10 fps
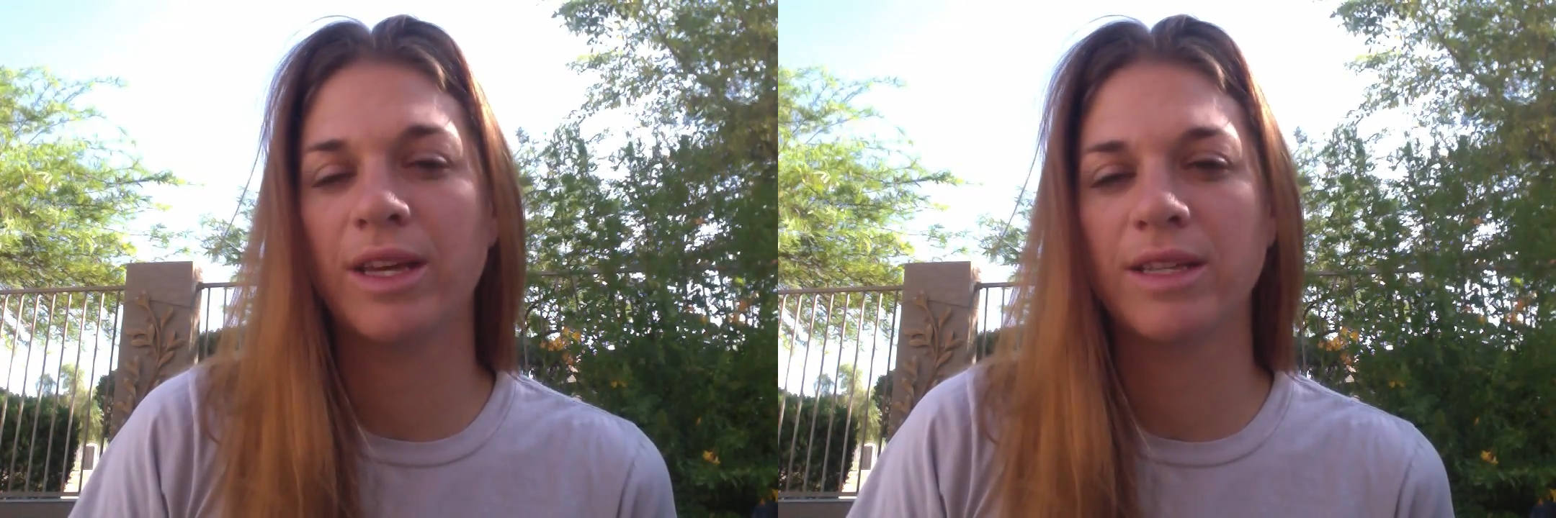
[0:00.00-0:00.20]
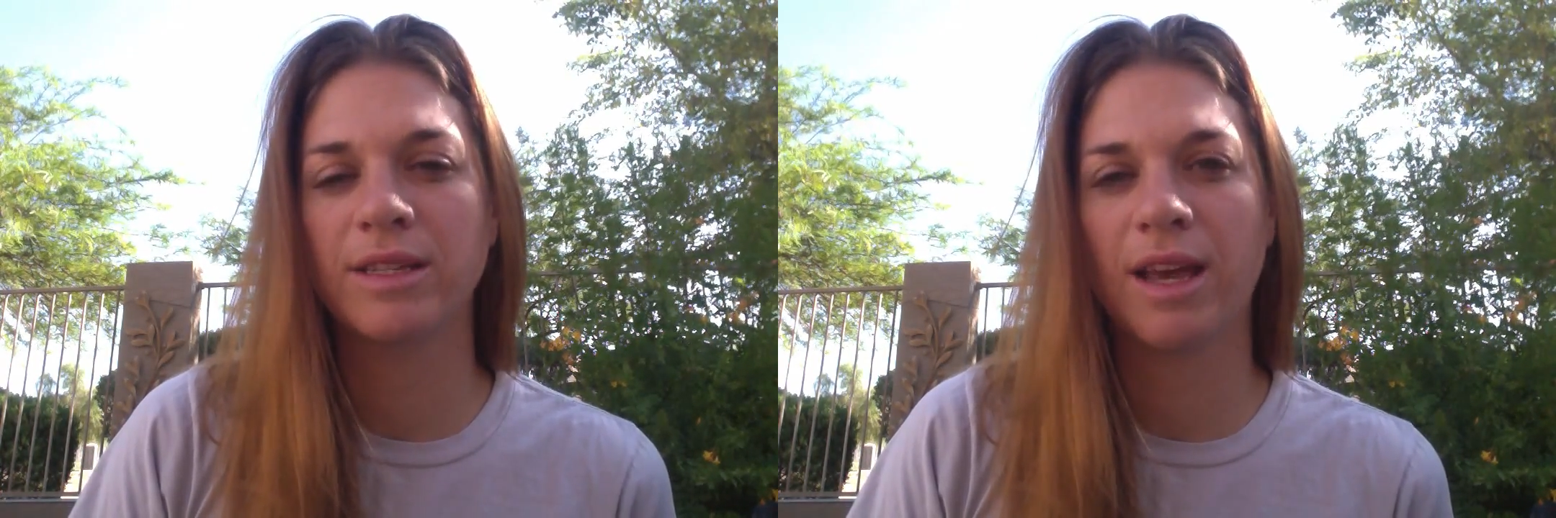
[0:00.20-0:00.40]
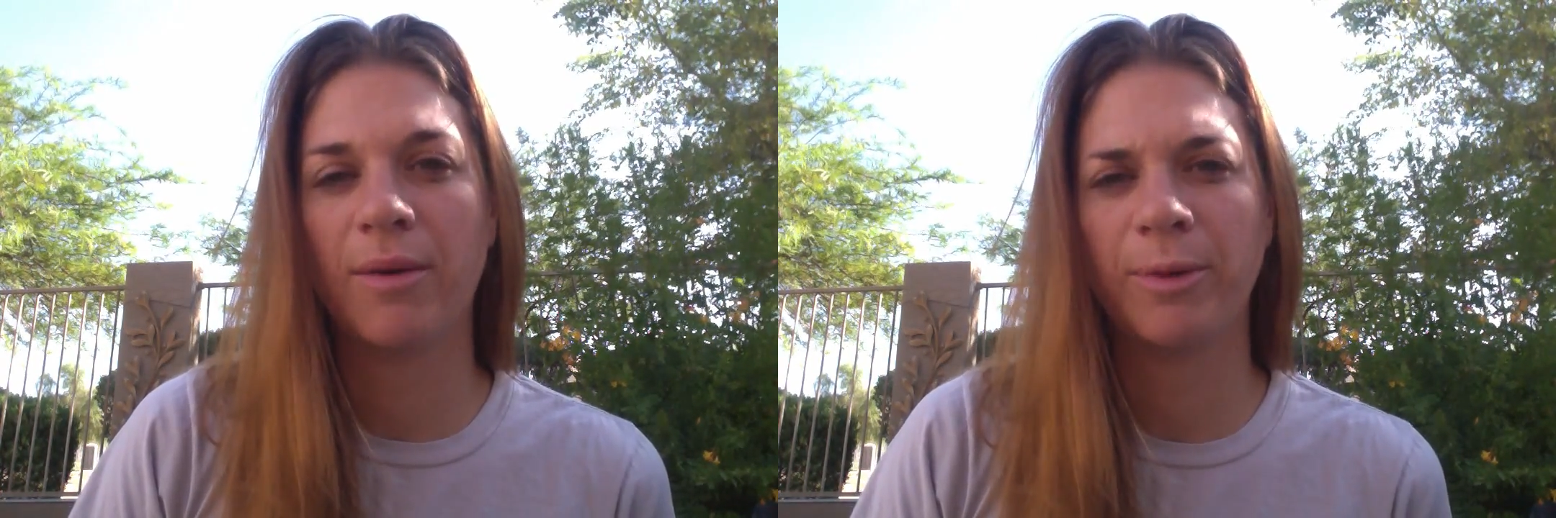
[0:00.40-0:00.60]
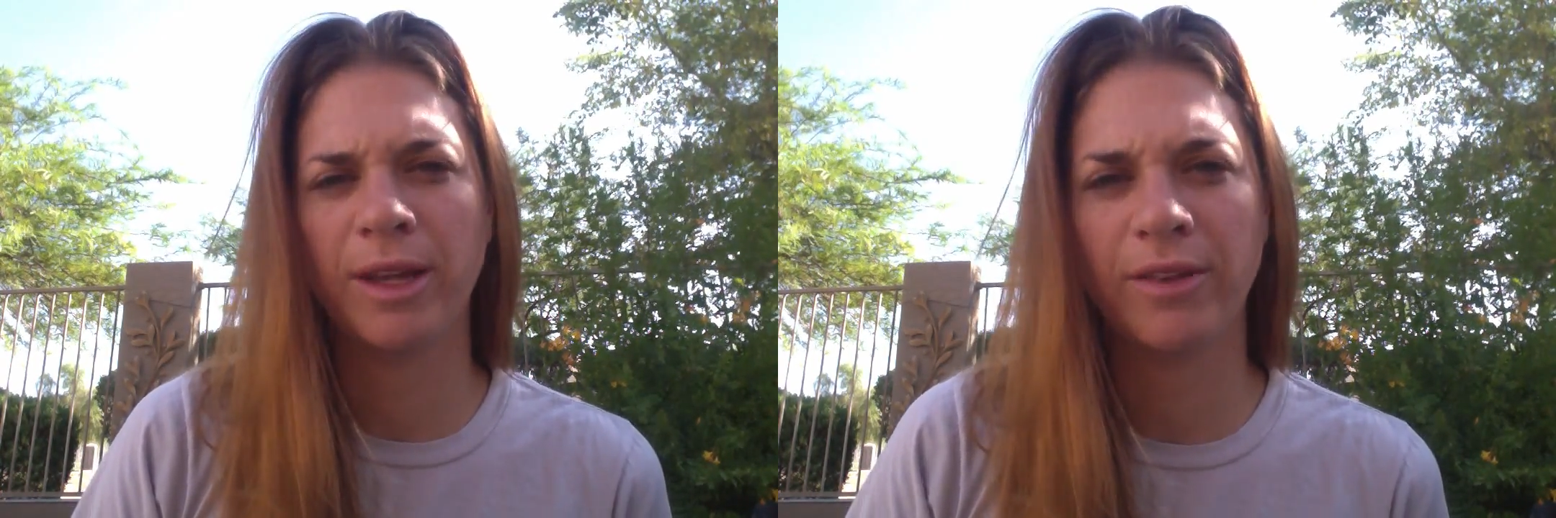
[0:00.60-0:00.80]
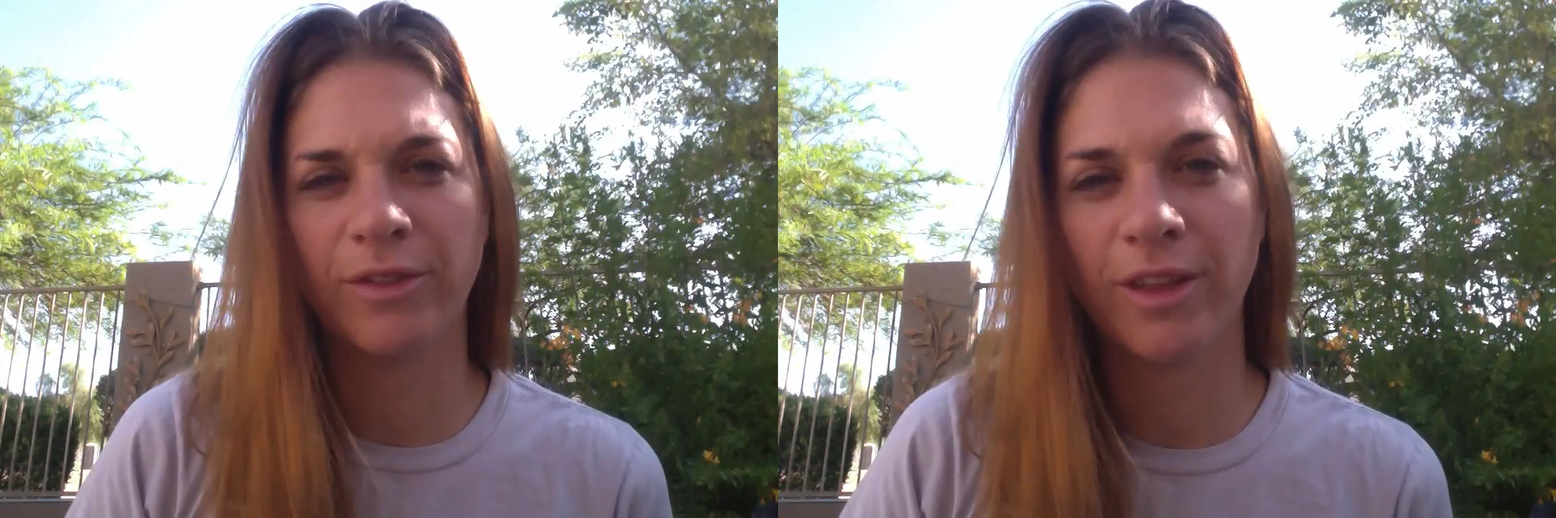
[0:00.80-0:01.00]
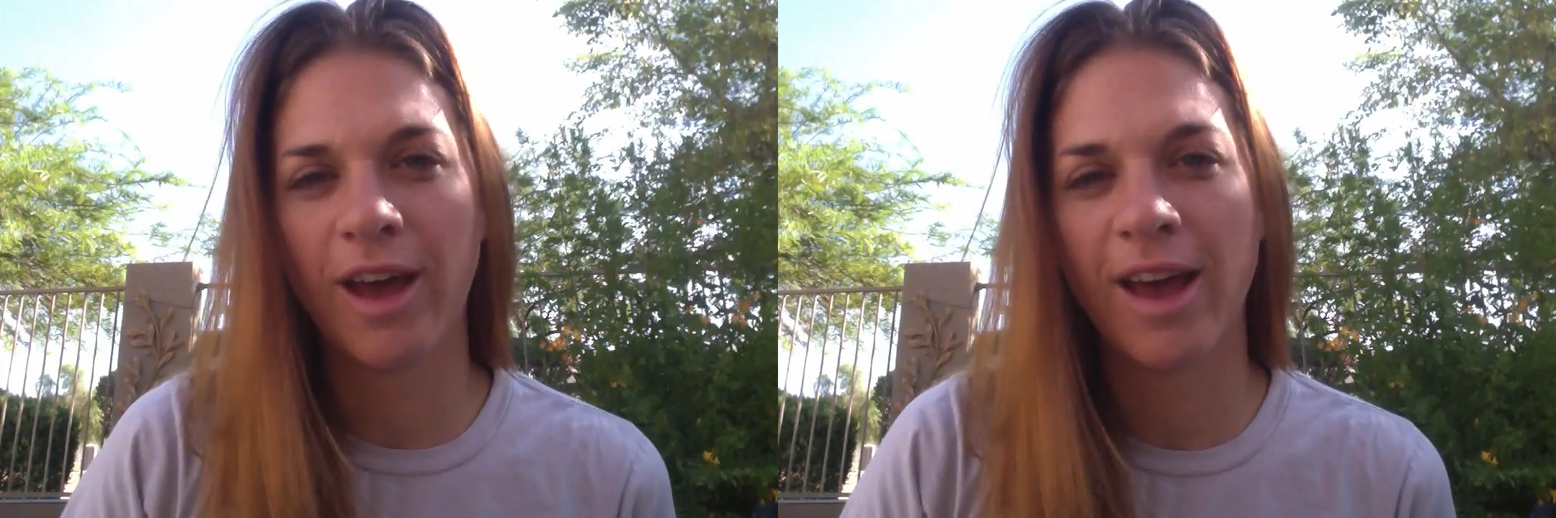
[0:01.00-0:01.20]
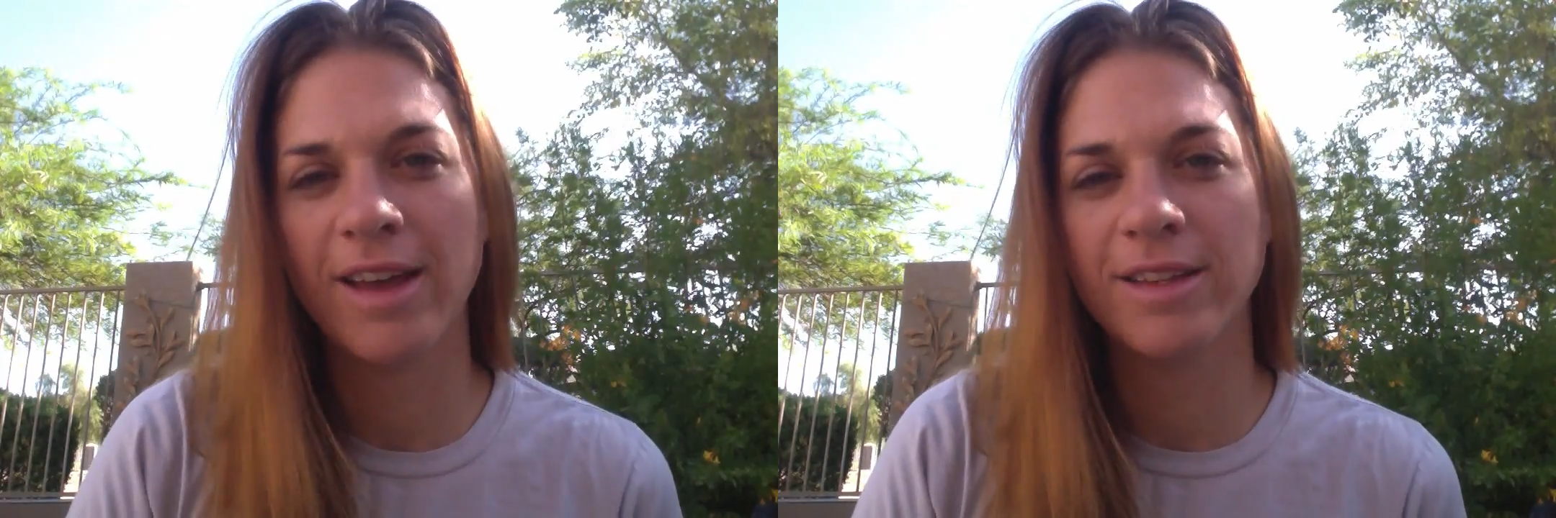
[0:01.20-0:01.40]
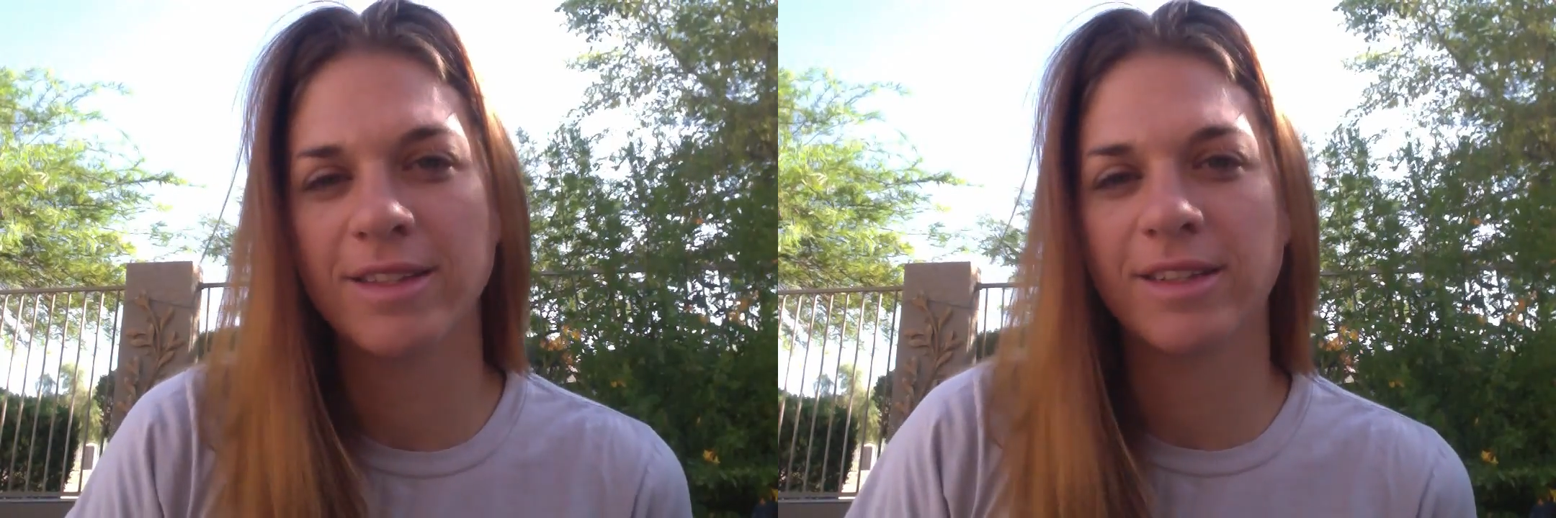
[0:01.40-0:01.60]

is happening for the highest,